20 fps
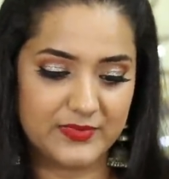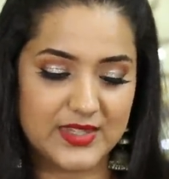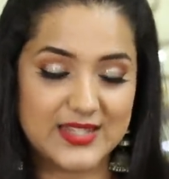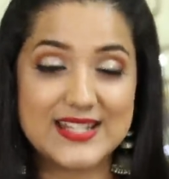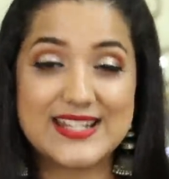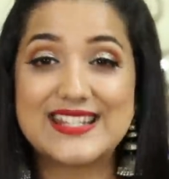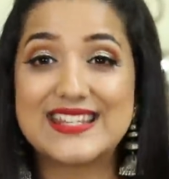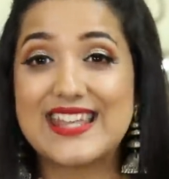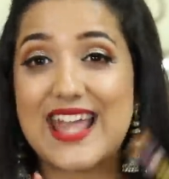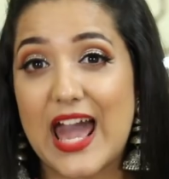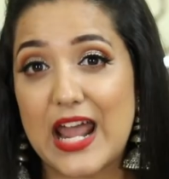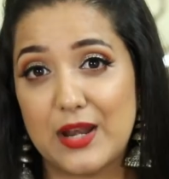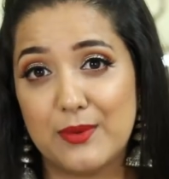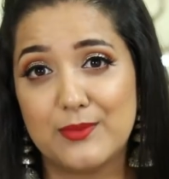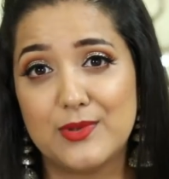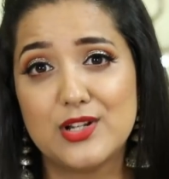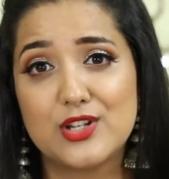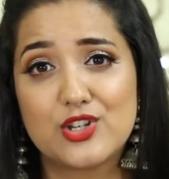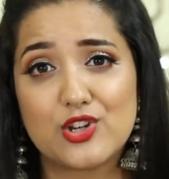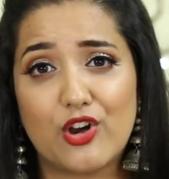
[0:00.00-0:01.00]
this is
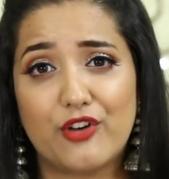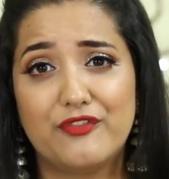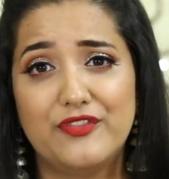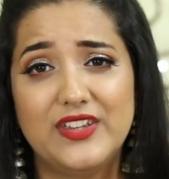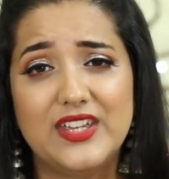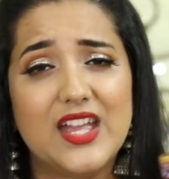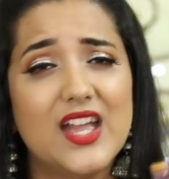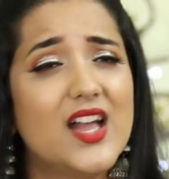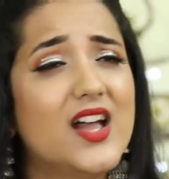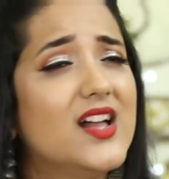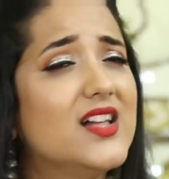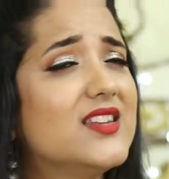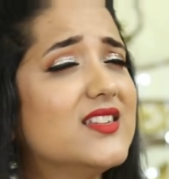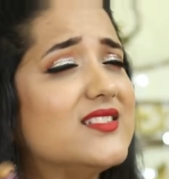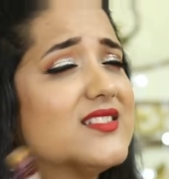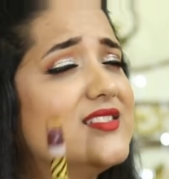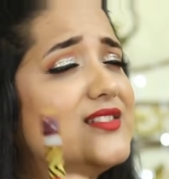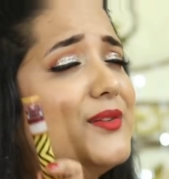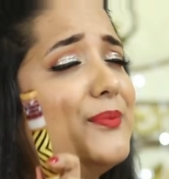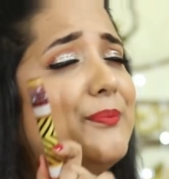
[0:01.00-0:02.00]
Caramel Toffee. This
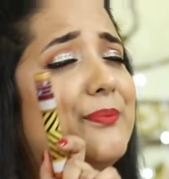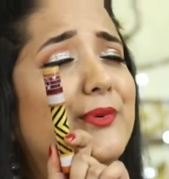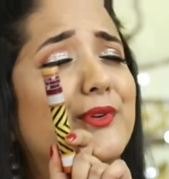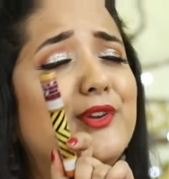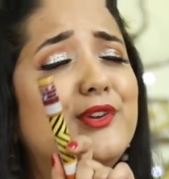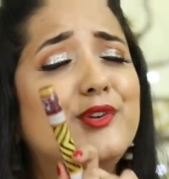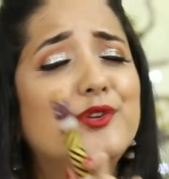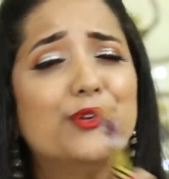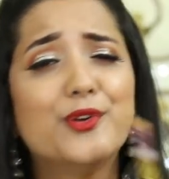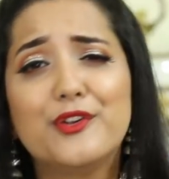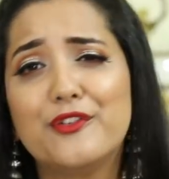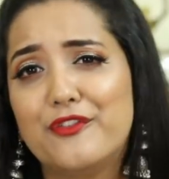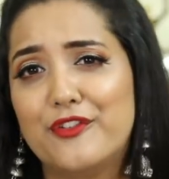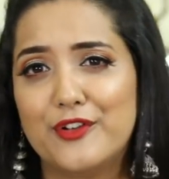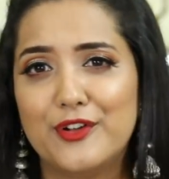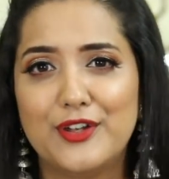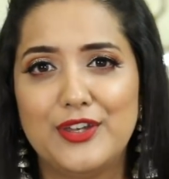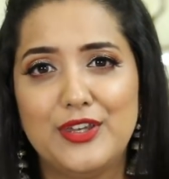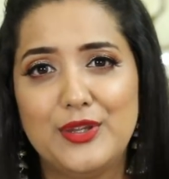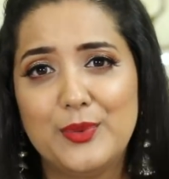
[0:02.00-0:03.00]
is a
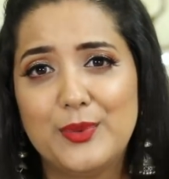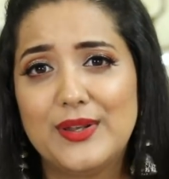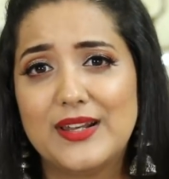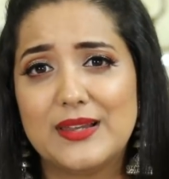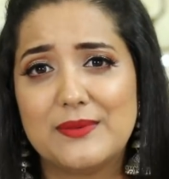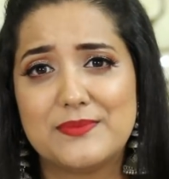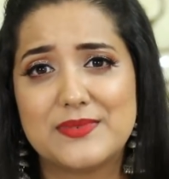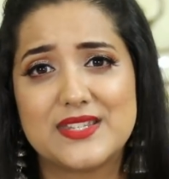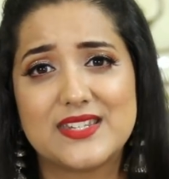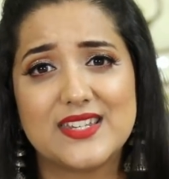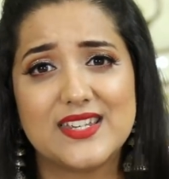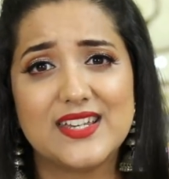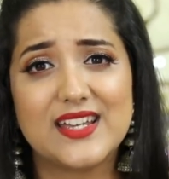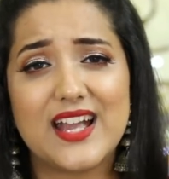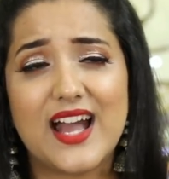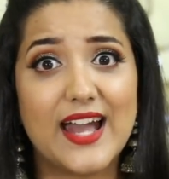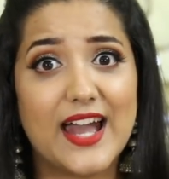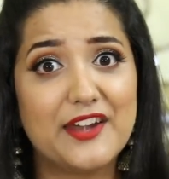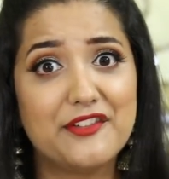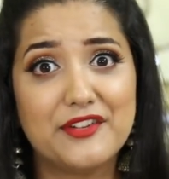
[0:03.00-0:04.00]
beautiful nude lipstick.
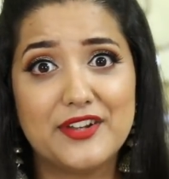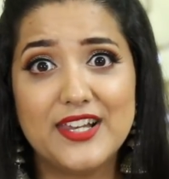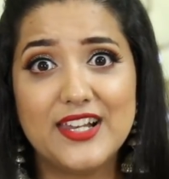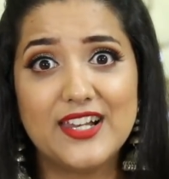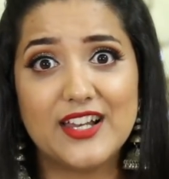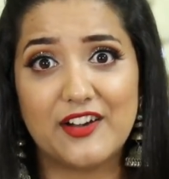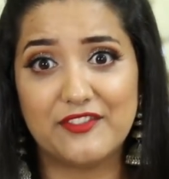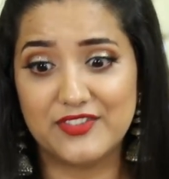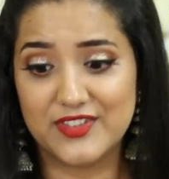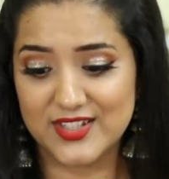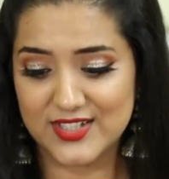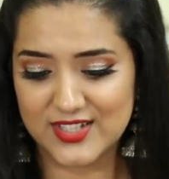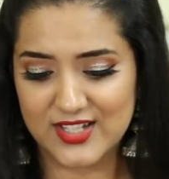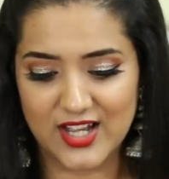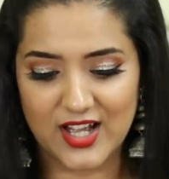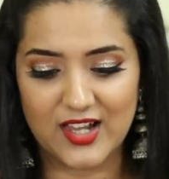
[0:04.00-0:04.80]
I really love this